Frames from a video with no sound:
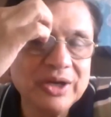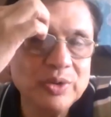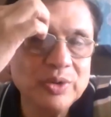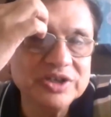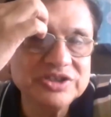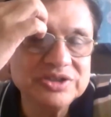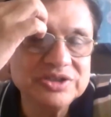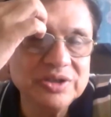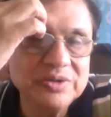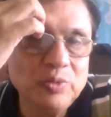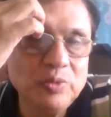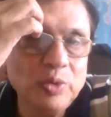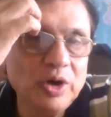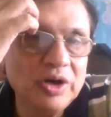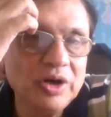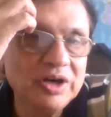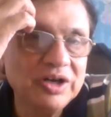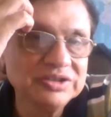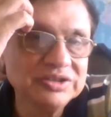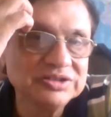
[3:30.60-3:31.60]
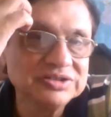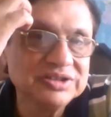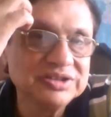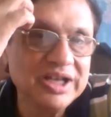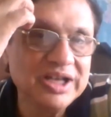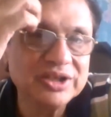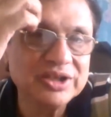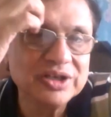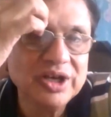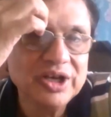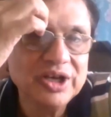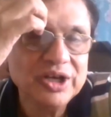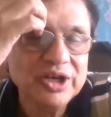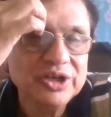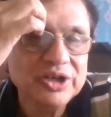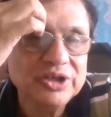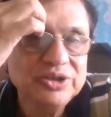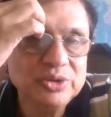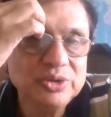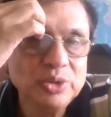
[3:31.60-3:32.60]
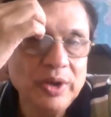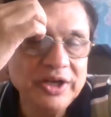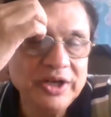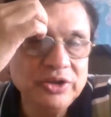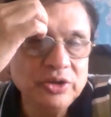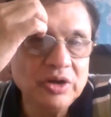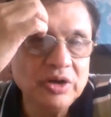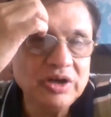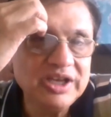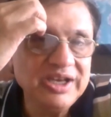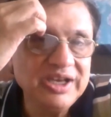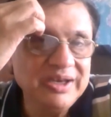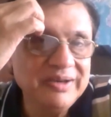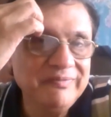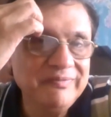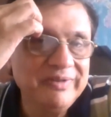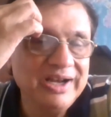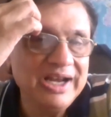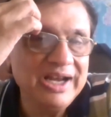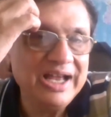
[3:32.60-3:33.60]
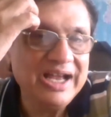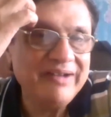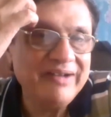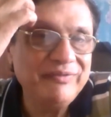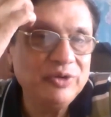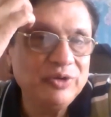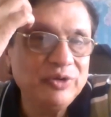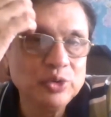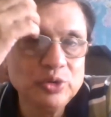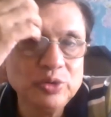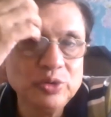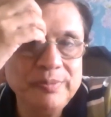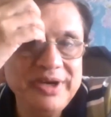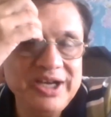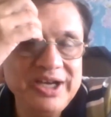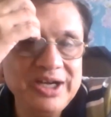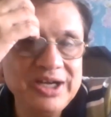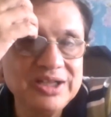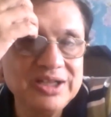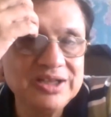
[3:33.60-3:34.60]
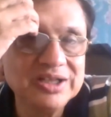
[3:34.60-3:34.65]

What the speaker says: question was that you and your team will have to meet